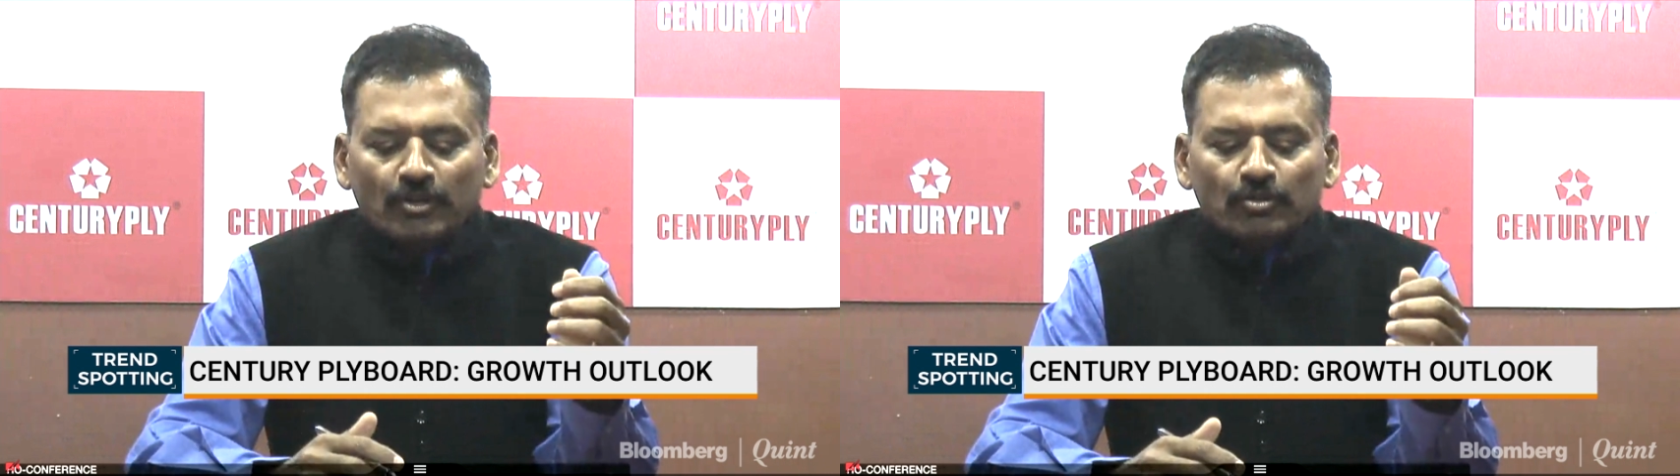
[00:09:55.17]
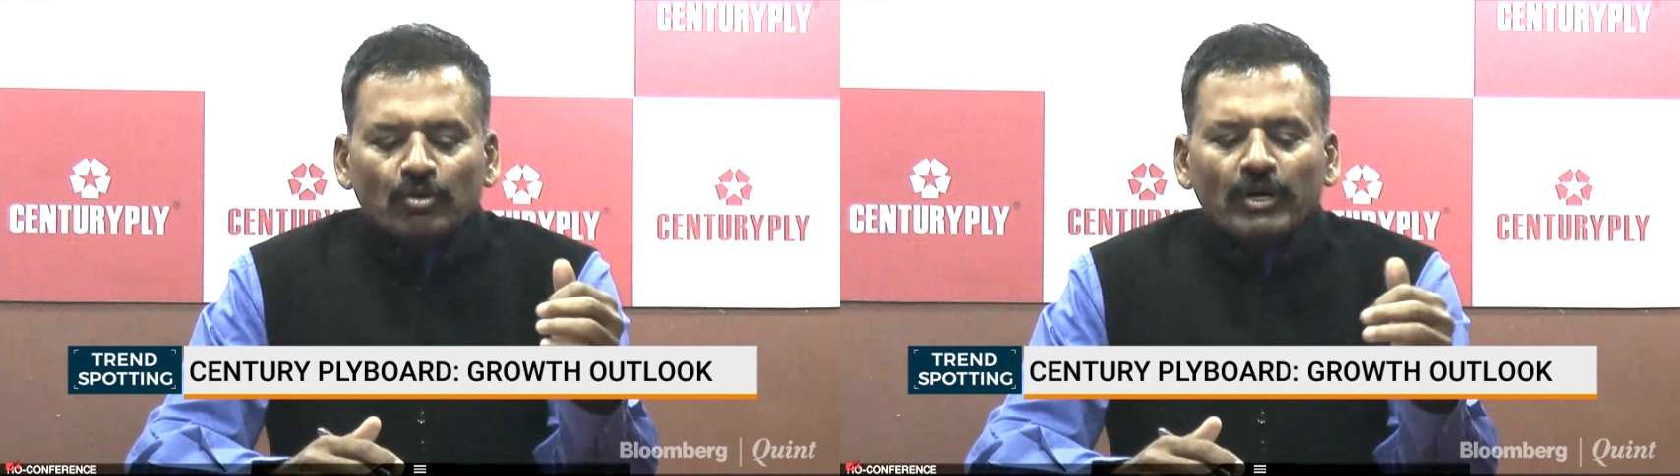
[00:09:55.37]

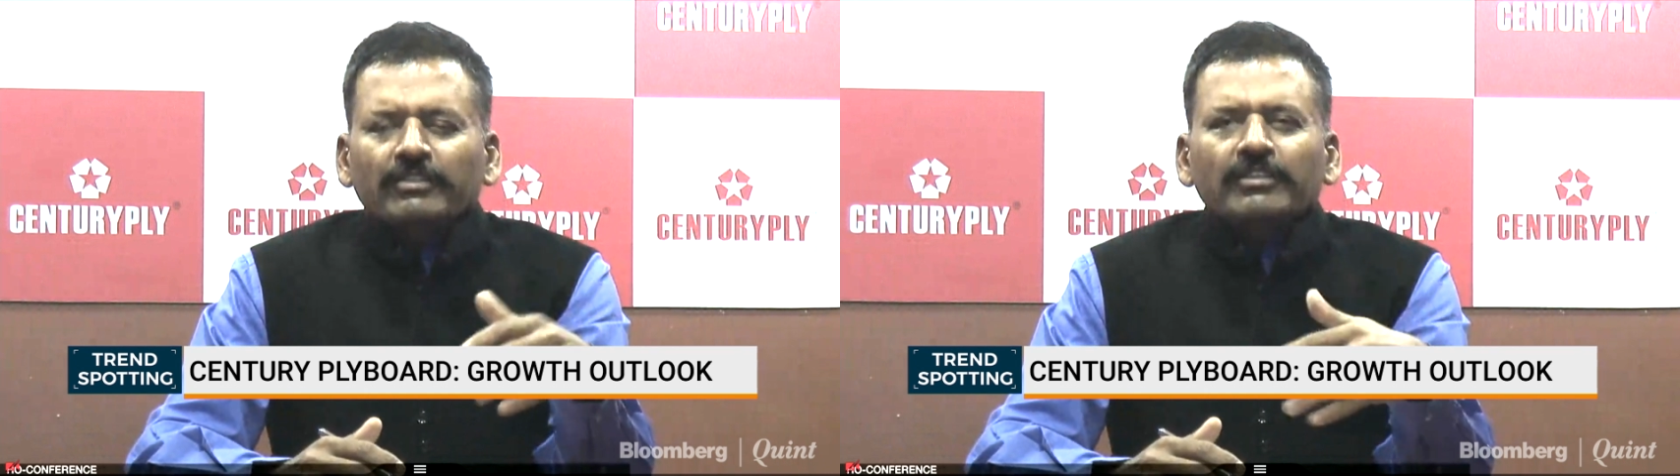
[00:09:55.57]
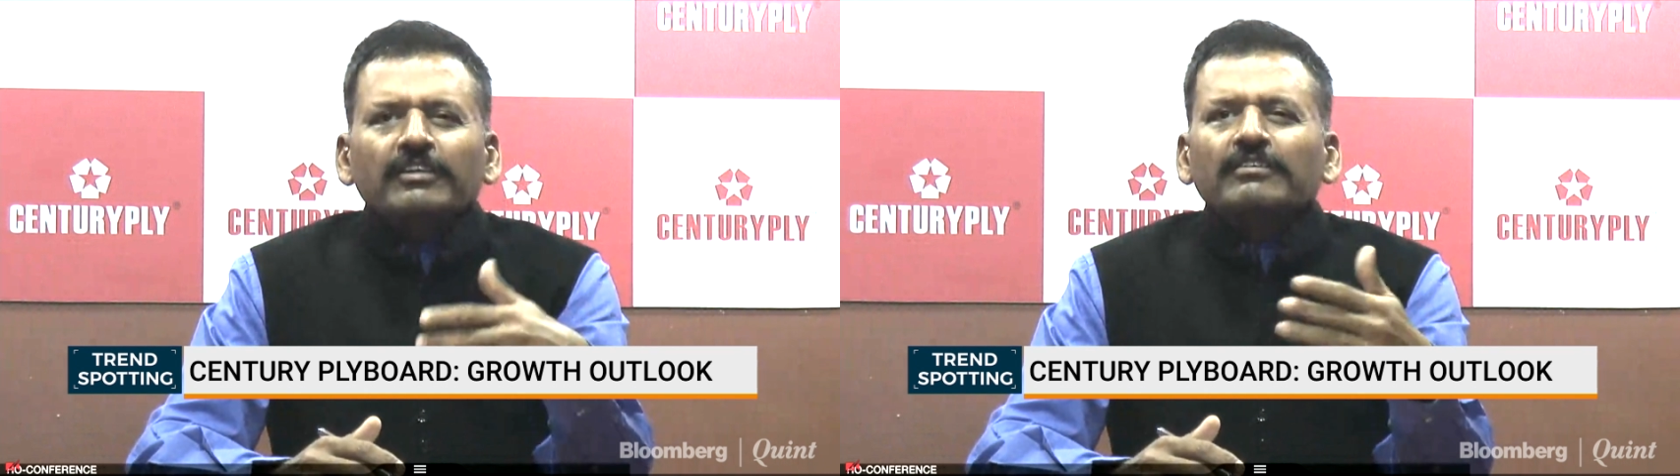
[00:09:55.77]
So I
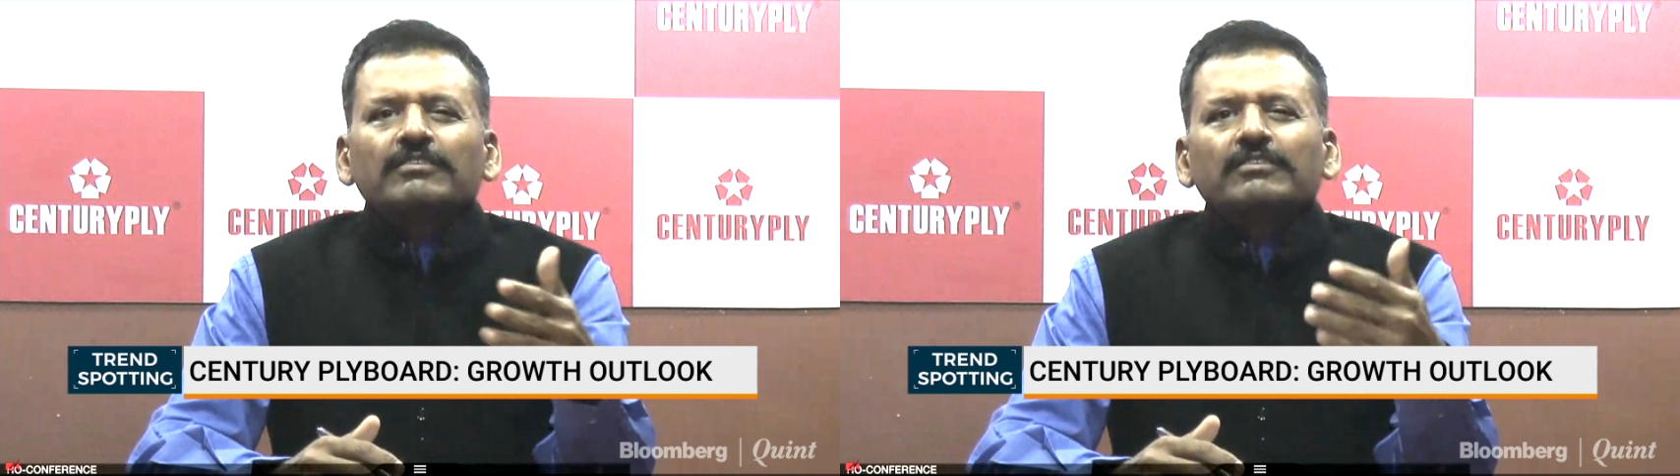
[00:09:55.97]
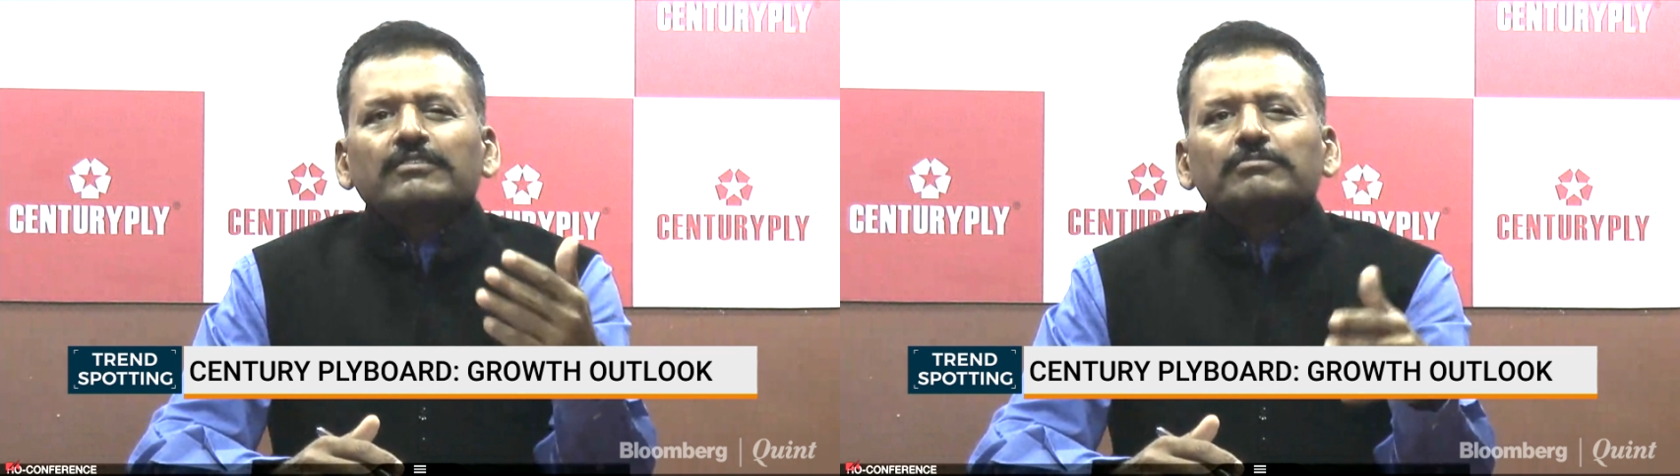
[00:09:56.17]

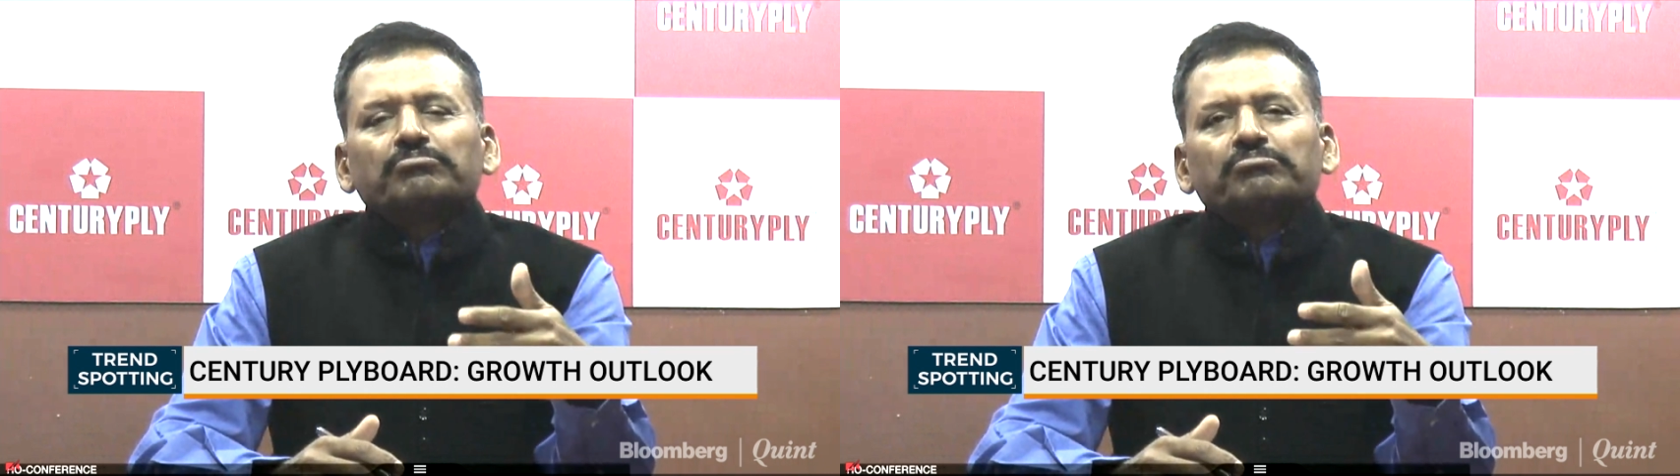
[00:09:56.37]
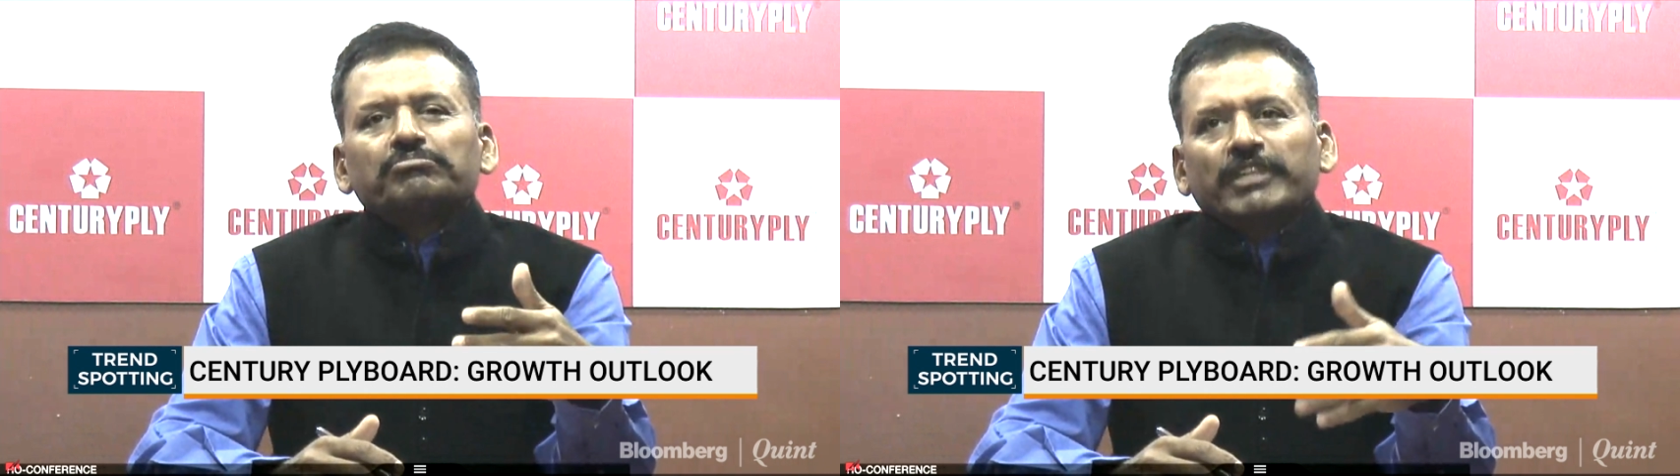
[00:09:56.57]
think, uh,